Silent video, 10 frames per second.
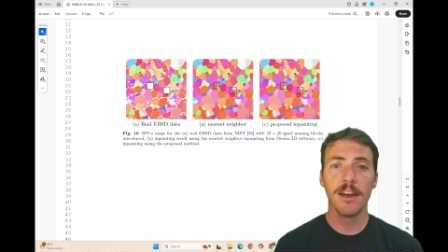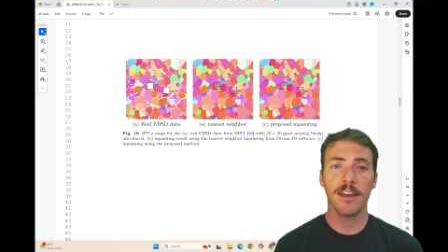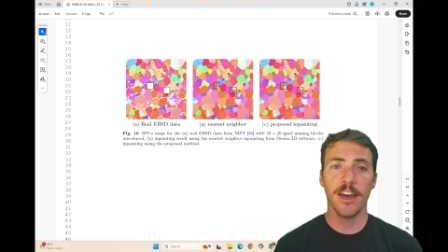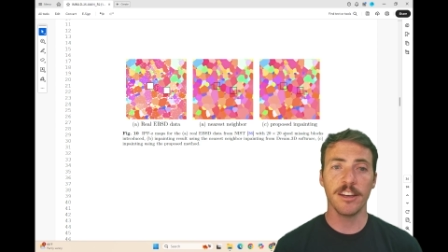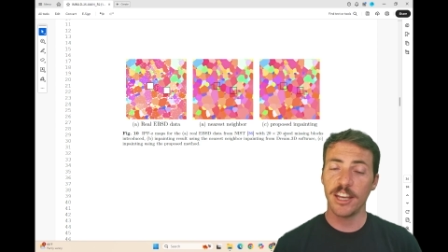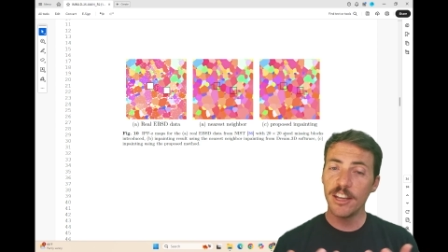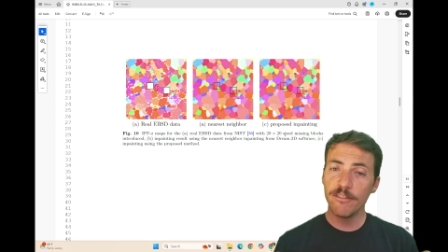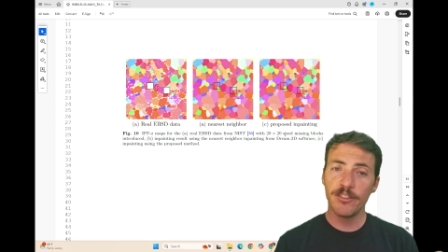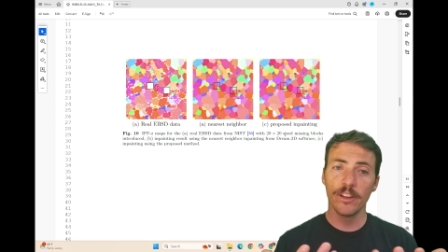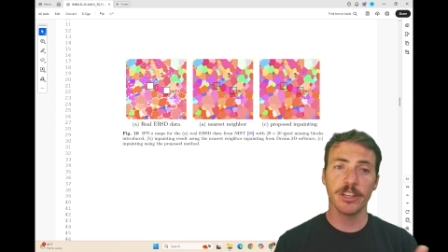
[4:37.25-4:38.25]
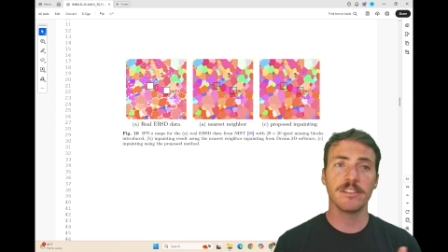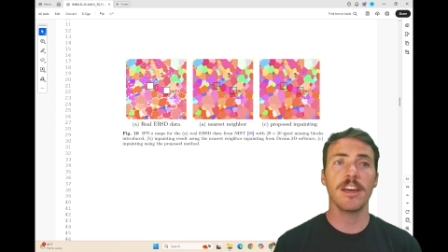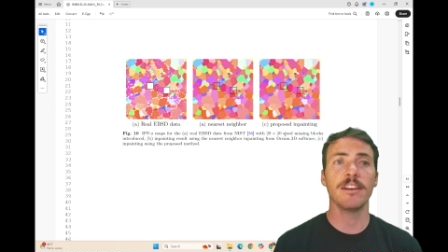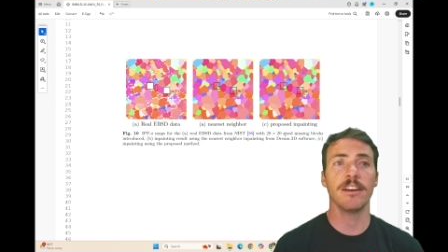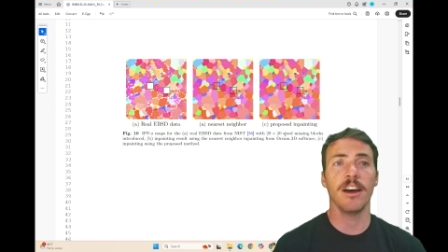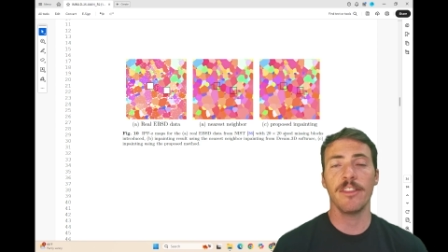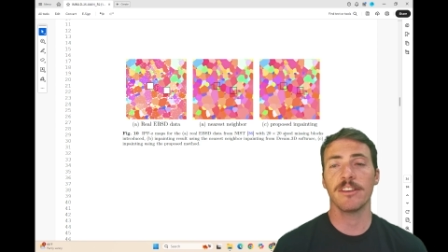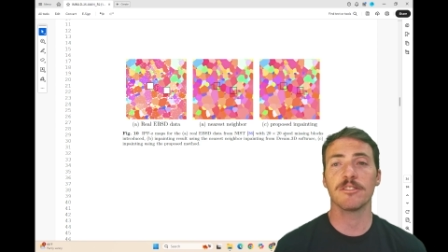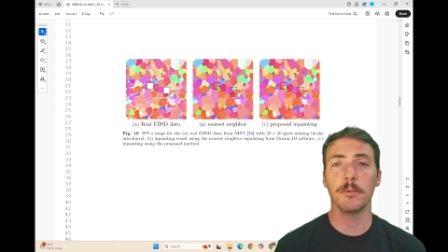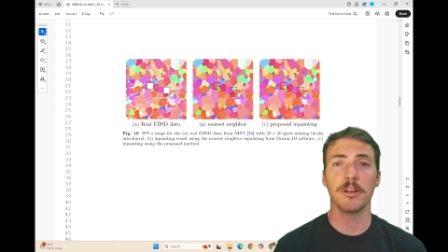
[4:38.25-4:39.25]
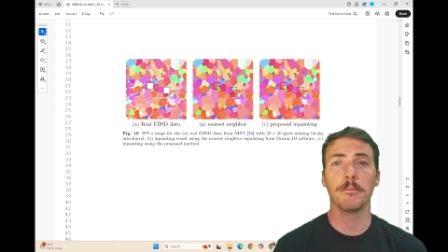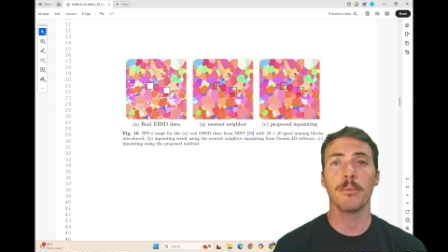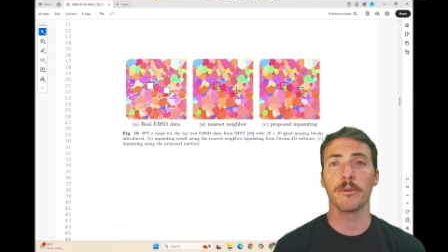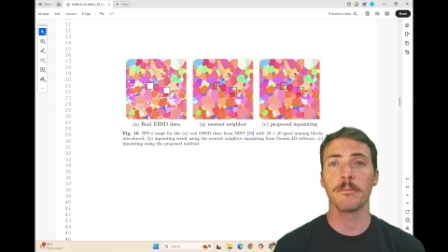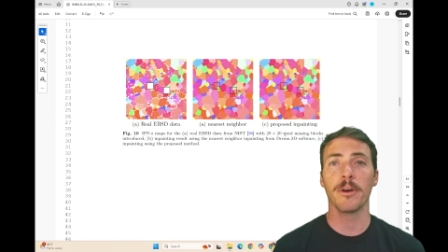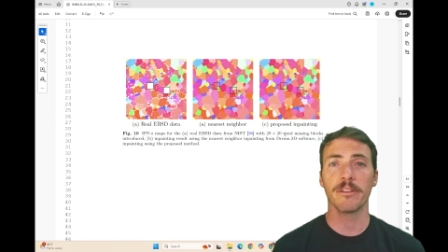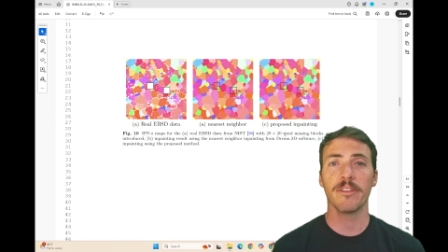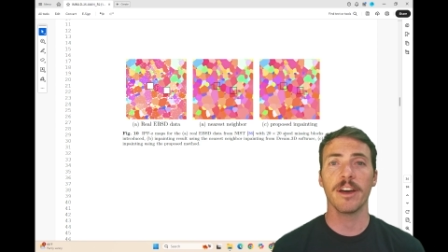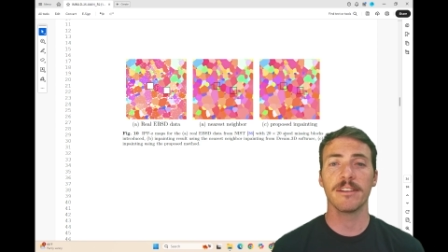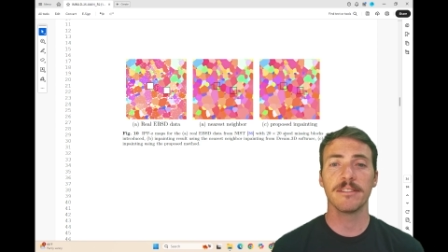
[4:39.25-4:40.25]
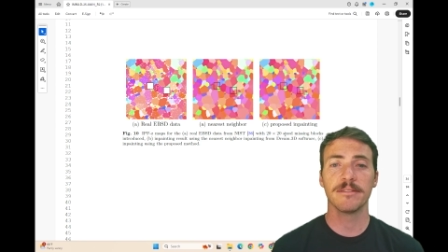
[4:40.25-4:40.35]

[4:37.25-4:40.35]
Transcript: And infilling data, I think is gonna be an important part of that.